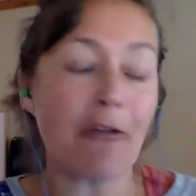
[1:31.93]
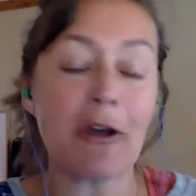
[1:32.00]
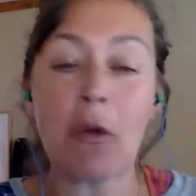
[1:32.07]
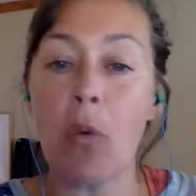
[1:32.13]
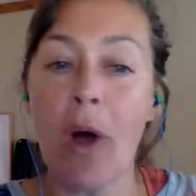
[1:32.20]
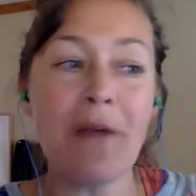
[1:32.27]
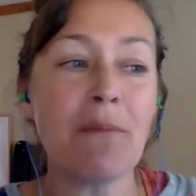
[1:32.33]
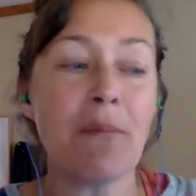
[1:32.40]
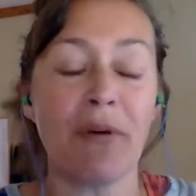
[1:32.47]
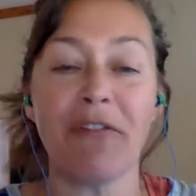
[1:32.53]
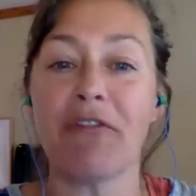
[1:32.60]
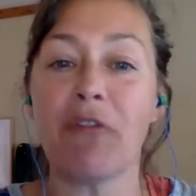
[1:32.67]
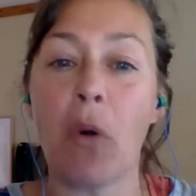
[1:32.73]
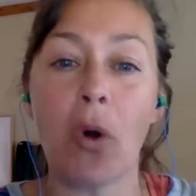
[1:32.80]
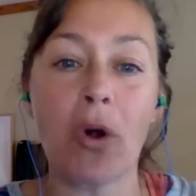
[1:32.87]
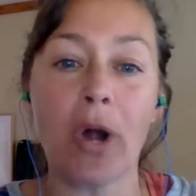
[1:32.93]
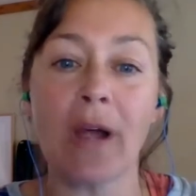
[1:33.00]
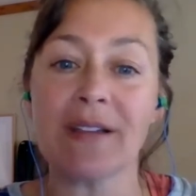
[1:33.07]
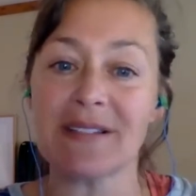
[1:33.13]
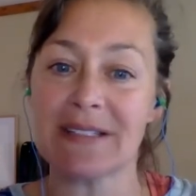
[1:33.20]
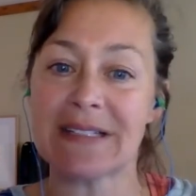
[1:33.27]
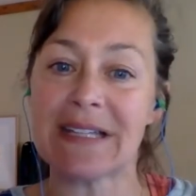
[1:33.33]
everyone before
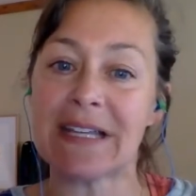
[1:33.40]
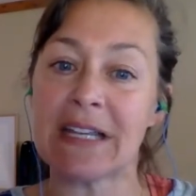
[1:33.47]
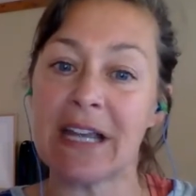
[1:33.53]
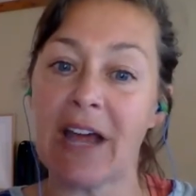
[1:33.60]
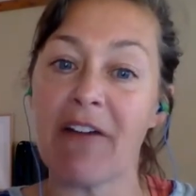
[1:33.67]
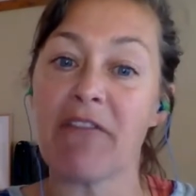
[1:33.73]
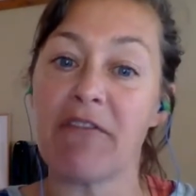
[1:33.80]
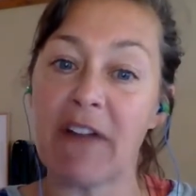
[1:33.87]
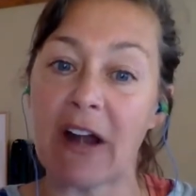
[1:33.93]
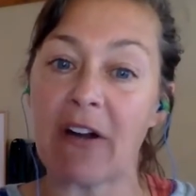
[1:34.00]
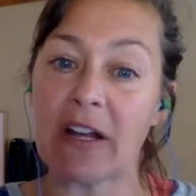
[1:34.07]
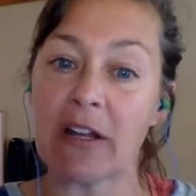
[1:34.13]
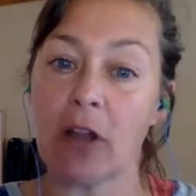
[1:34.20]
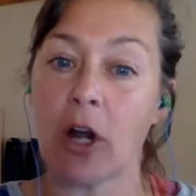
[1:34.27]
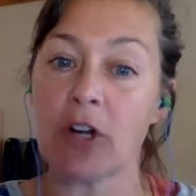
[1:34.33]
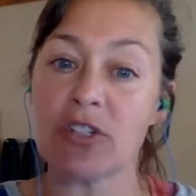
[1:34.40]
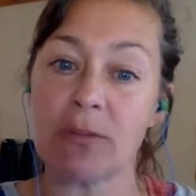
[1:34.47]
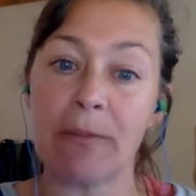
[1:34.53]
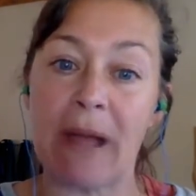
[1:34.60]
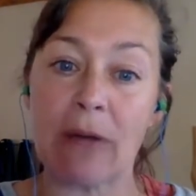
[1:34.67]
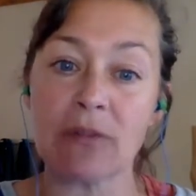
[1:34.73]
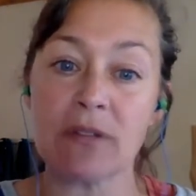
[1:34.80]
us did a very large
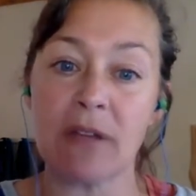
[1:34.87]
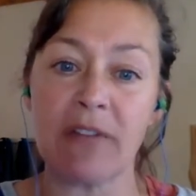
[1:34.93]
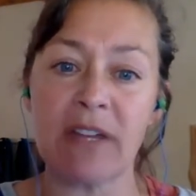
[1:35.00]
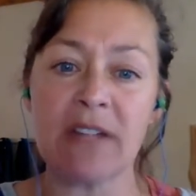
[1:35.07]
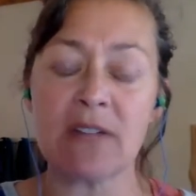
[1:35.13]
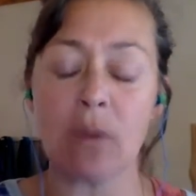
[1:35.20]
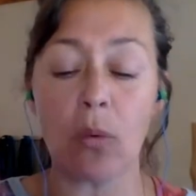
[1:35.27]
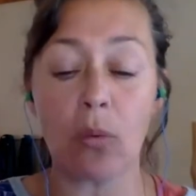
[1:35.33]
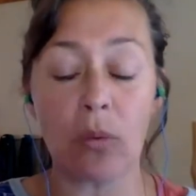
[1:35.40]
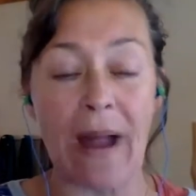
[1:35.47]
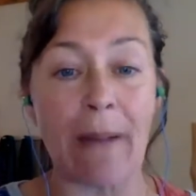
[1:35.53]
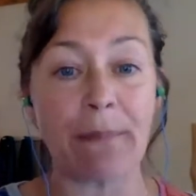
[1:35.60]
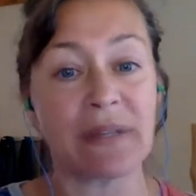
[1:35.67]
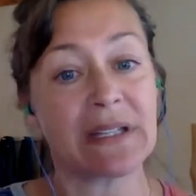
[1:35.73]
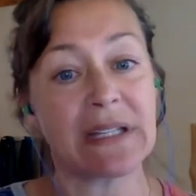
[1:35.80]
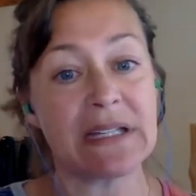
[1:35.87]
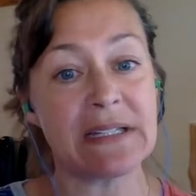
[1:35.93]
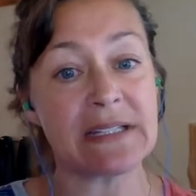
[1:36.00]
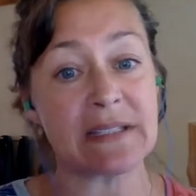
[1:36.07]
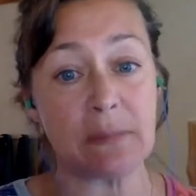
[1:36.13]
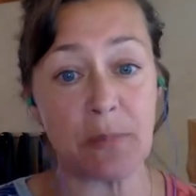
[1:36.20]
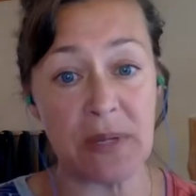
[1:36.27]
amount of, and it's rapidly
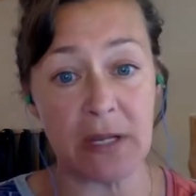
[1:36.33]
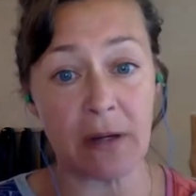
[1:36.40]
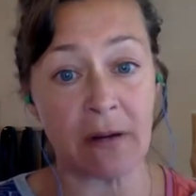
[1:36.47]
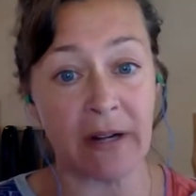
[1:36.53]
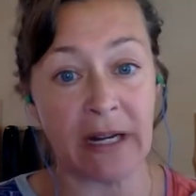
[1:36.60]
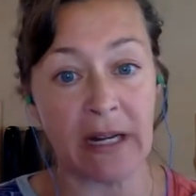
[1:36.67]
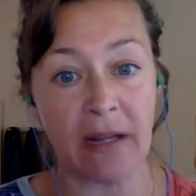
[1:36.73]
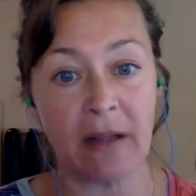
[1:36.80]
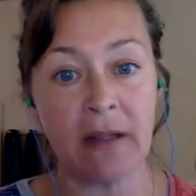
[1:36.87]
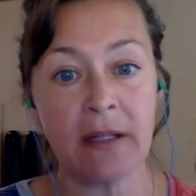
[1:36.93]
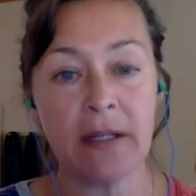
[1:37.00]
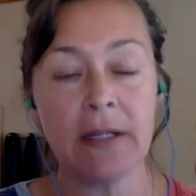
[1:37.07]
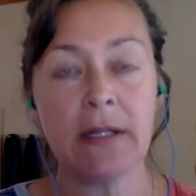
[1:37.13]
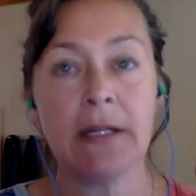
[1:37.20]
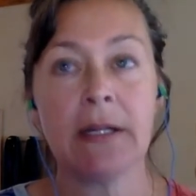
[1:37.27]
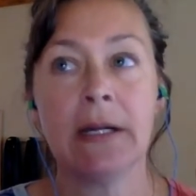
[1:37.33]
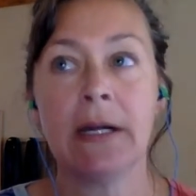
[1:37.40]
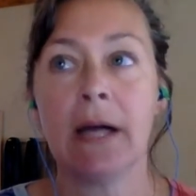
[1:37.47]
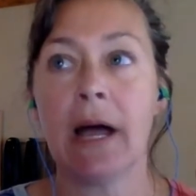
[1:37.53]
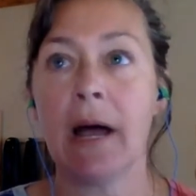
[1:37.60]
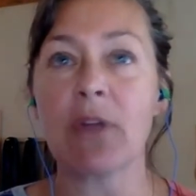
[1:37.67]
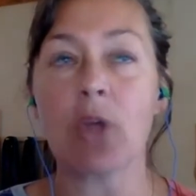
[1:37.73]
disappearing.
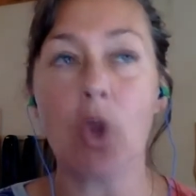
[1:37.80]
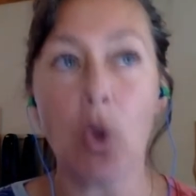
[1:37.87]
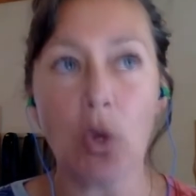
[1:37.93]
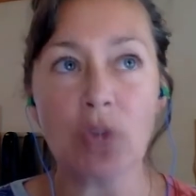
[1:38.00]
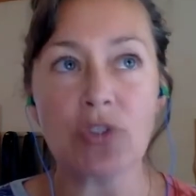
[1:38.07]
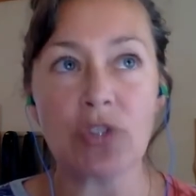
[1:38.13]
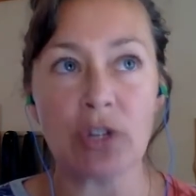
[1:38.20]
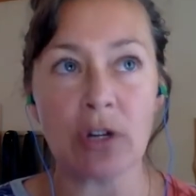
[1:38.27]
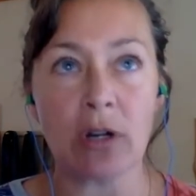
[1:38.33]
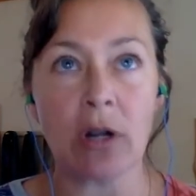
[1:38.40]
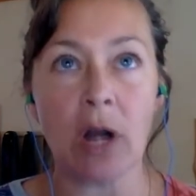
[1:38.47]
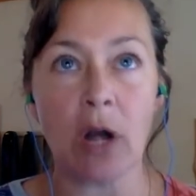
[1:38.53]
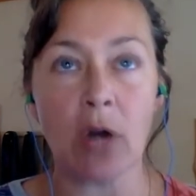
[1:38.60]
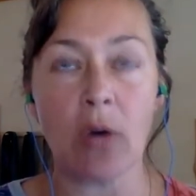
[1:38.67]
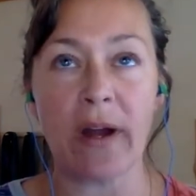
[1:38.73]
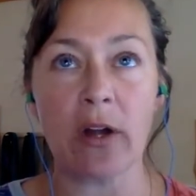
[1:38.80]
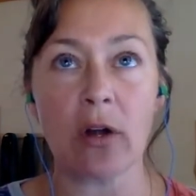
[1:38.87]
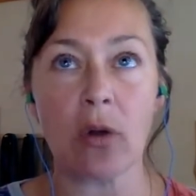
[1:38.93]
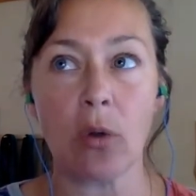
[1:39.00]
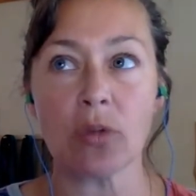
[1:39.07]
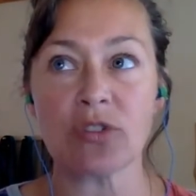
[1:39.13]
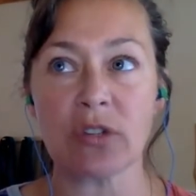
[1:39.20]
And the culture, our
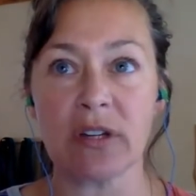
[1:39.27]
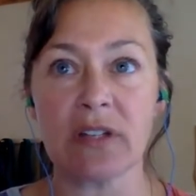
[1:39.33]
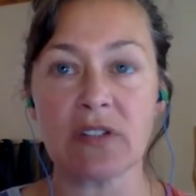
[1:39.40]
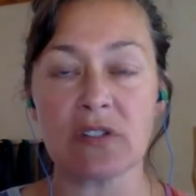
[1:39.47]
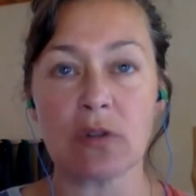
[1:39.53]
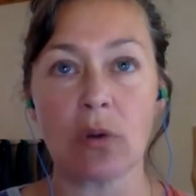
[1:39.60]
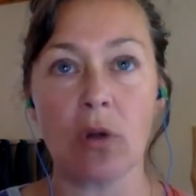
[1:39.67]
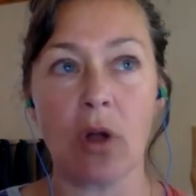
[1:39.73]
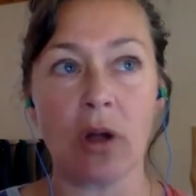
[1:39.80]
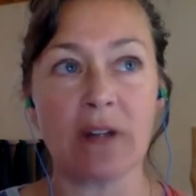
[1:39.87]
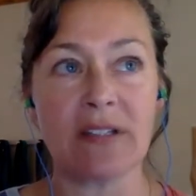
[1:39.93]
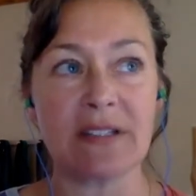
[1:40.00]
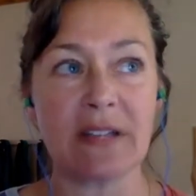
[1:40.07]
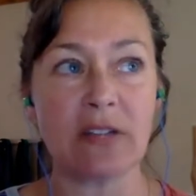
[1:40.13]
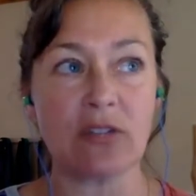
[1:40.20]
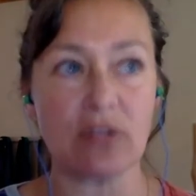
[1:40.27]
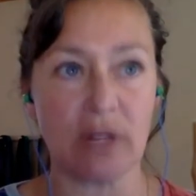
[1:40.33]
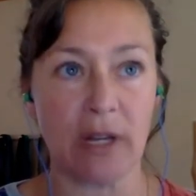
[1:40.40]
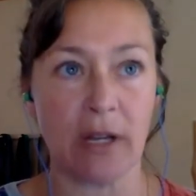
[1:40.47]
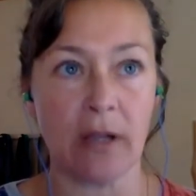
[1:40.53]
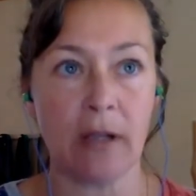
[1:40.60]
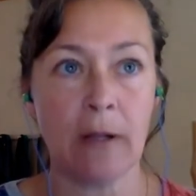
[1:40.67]
greater culture, is so car
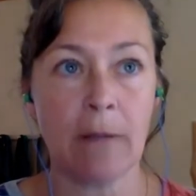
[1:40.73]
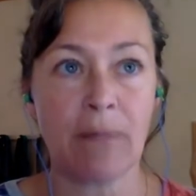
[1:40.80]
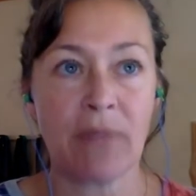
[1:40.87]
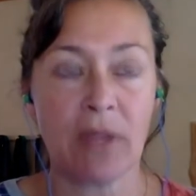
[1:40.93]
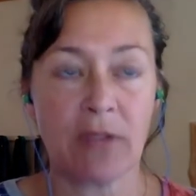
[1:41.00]
centric.